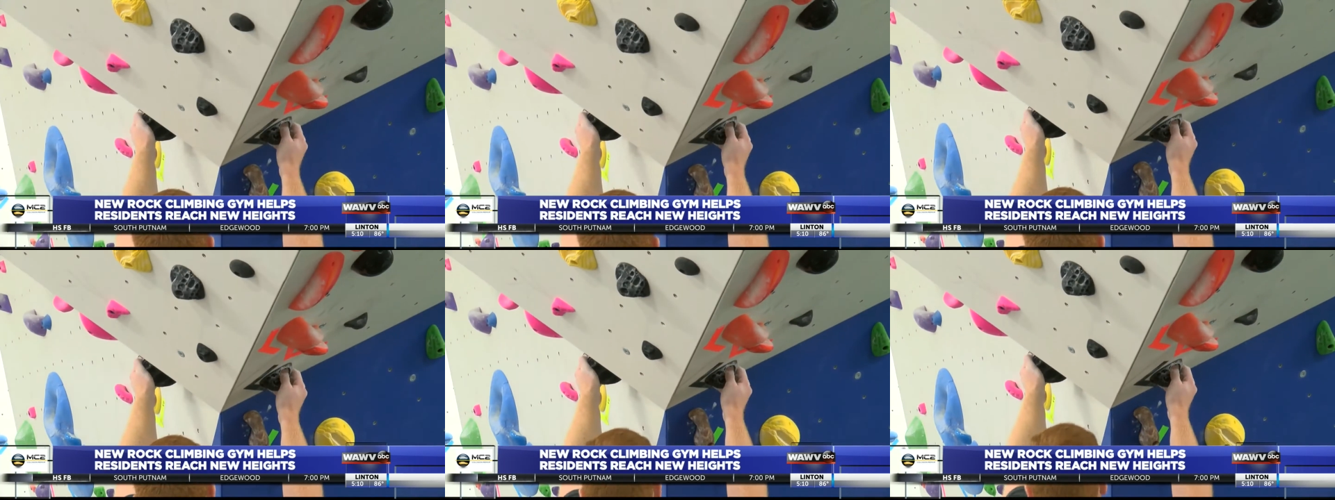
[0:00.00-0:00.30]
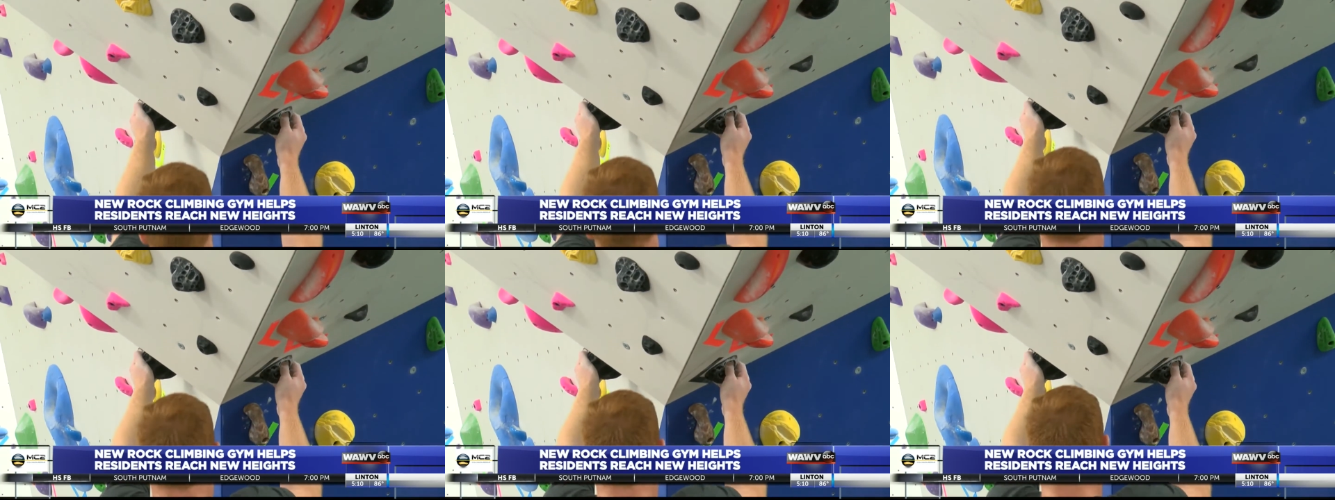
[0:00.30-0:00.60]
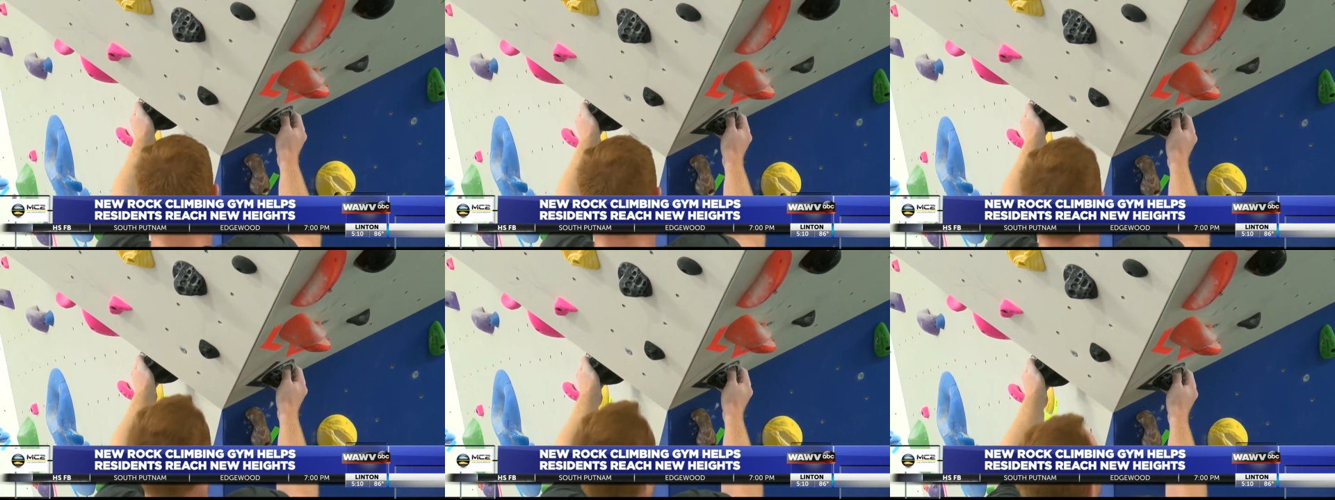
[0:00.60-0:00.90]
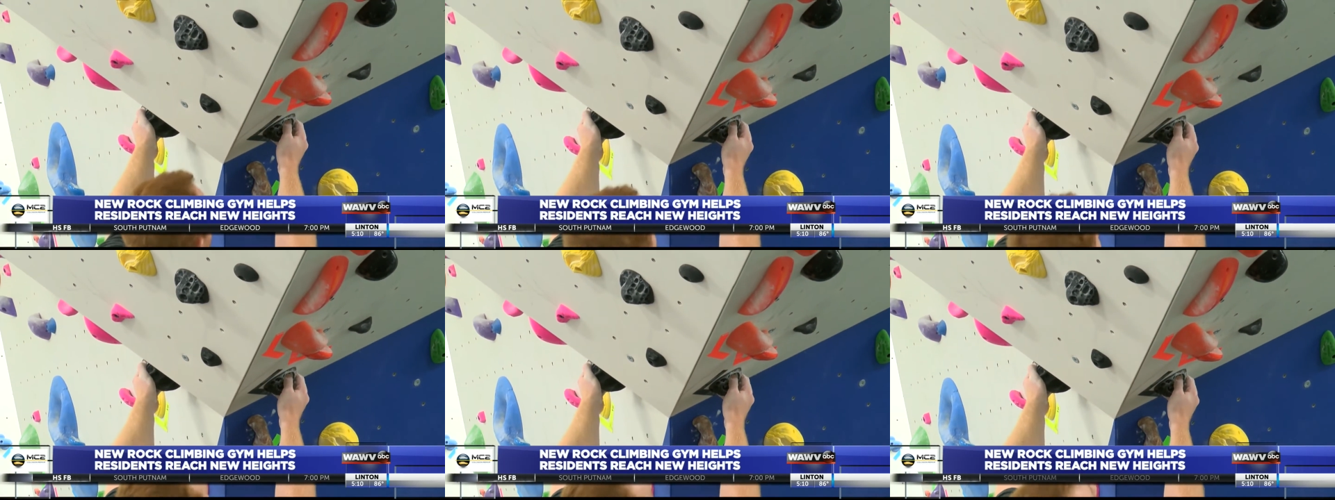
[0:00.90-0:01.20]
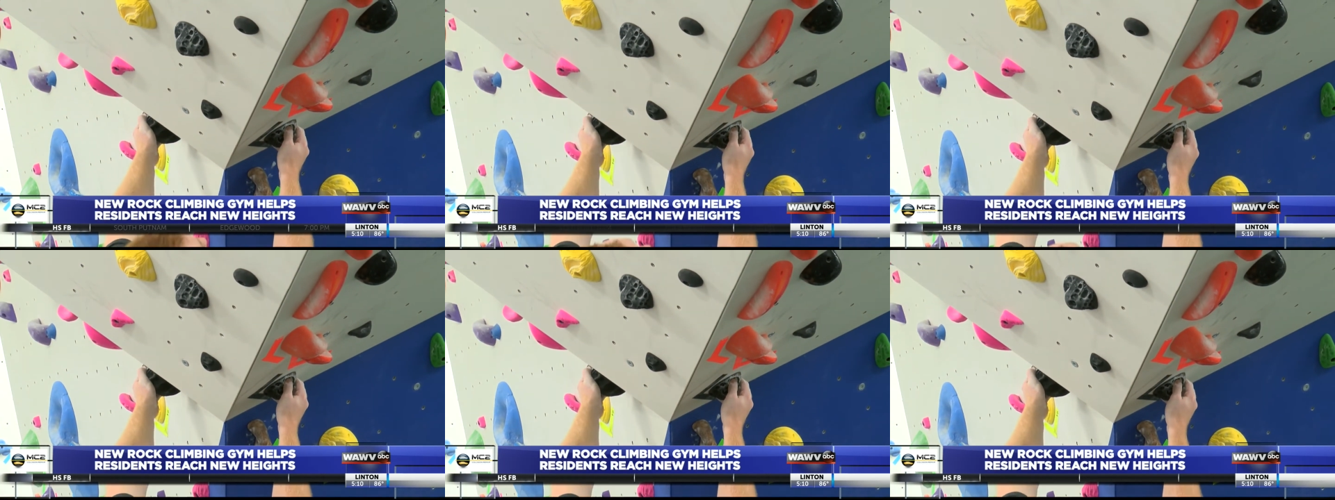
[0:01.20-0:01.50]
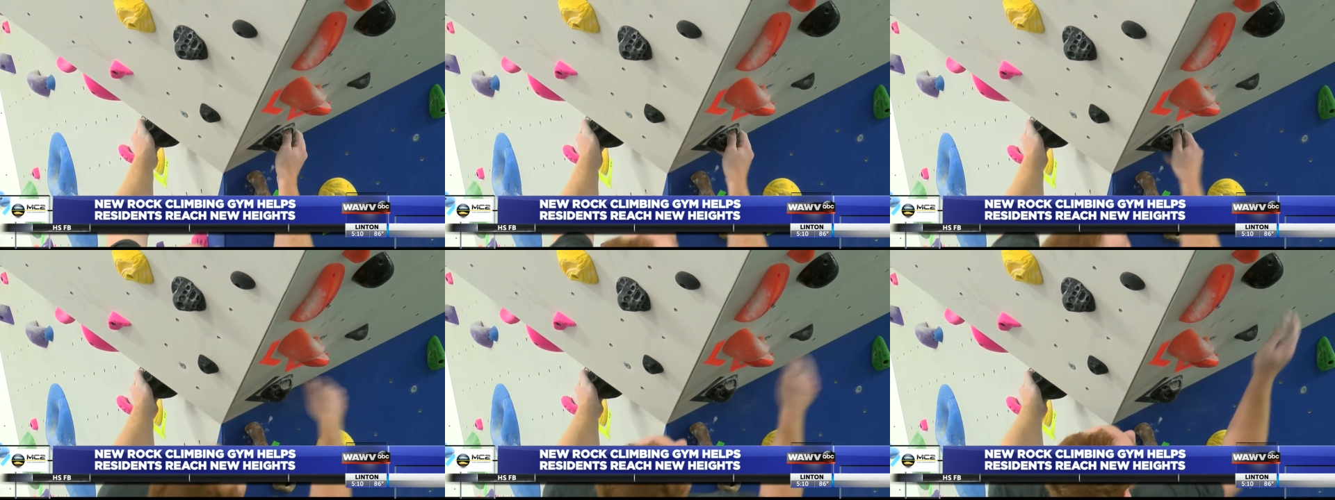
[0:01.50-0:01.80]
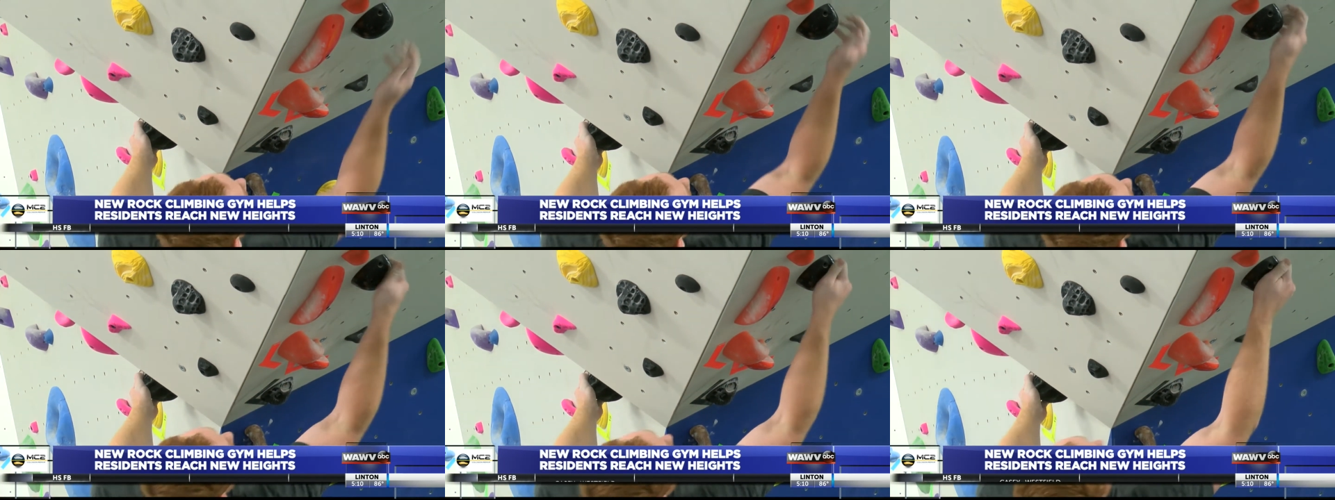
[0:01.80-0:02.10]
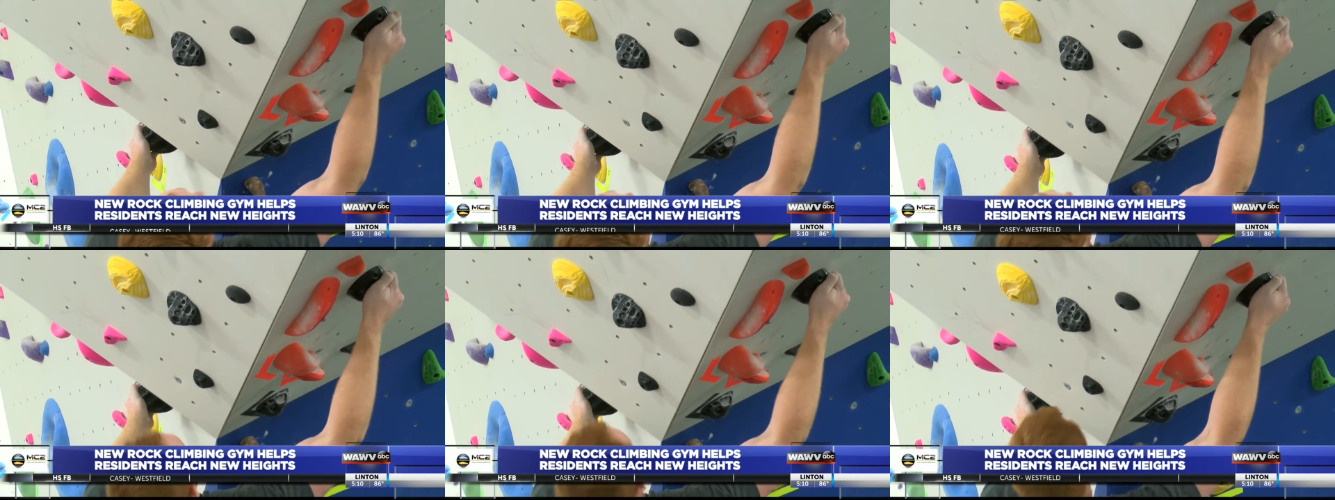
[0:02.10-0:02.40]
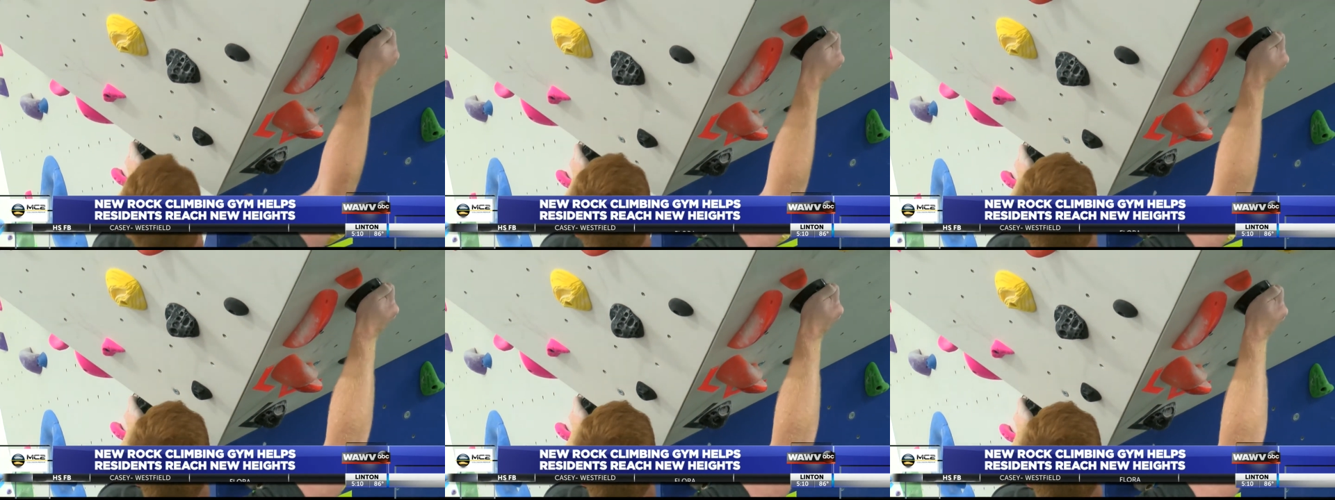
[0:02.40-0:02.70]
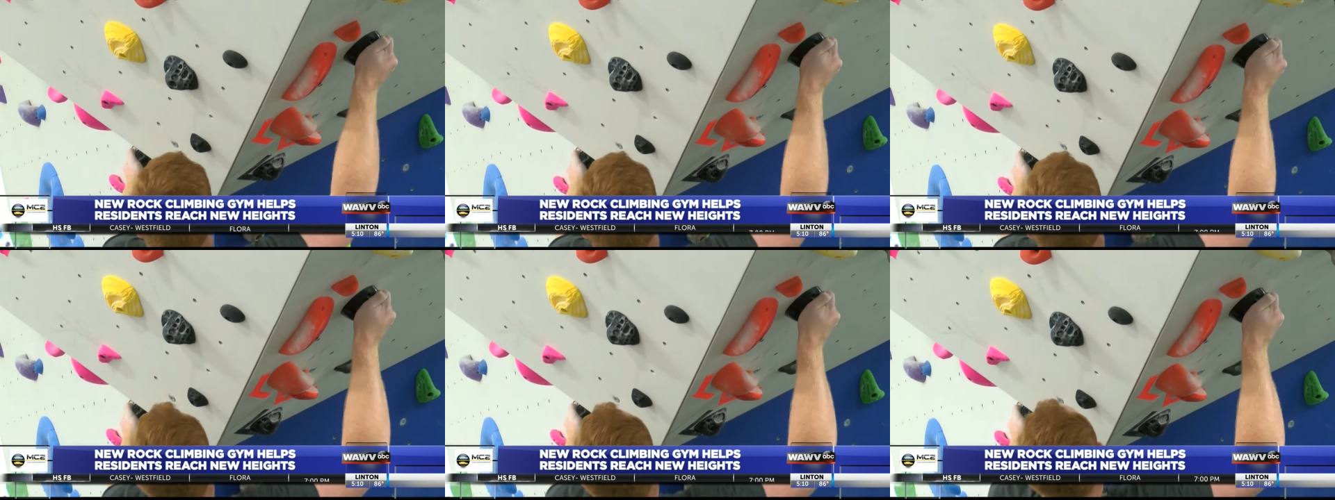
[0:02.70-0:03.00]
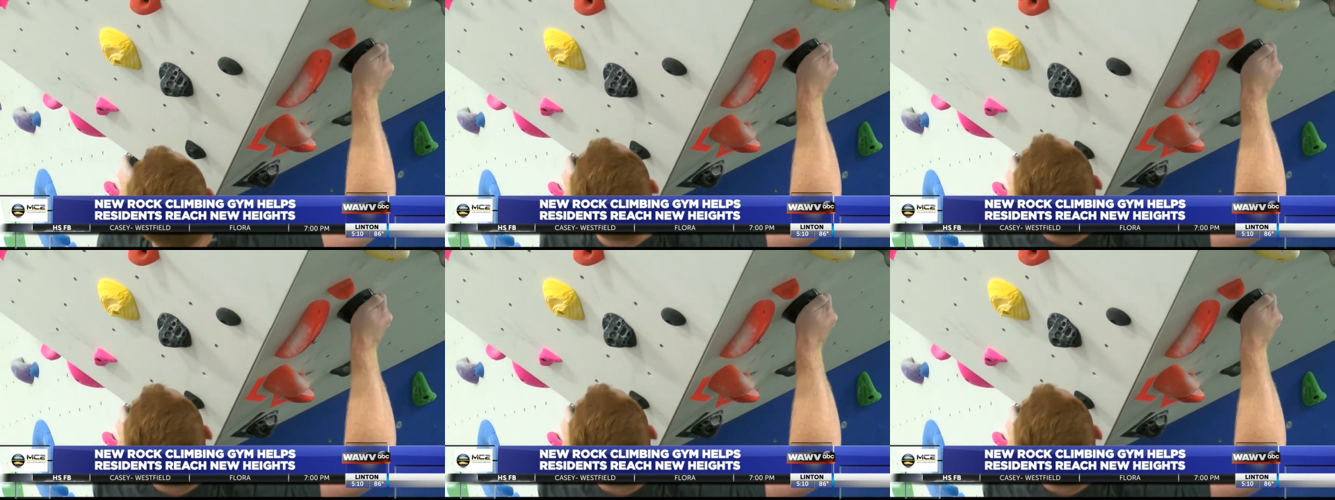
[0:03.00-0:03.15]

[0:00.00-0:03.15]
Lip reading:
Nobody's mouth can be seen.